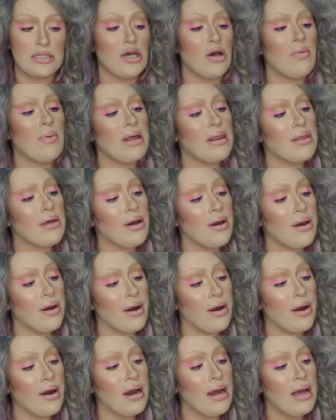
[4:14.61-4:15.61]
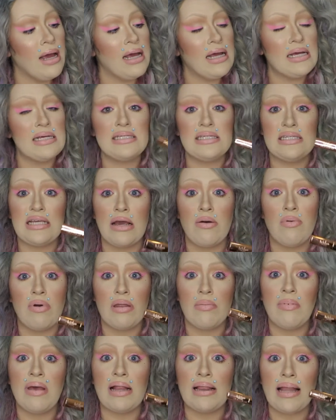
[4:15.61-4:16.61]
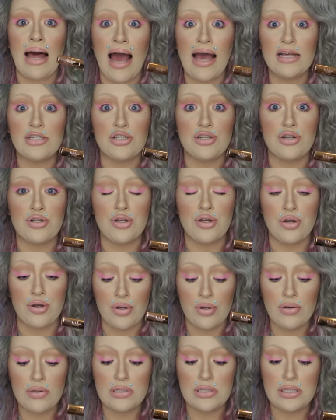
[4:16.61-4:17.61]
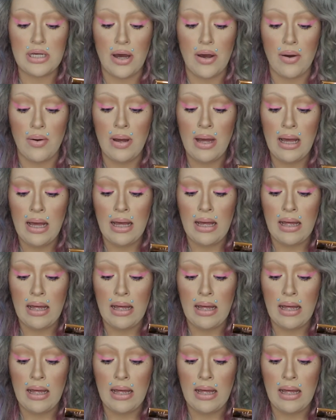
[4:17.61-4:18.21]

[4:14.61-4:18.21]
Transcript: So with her Stick With Me lash glue, so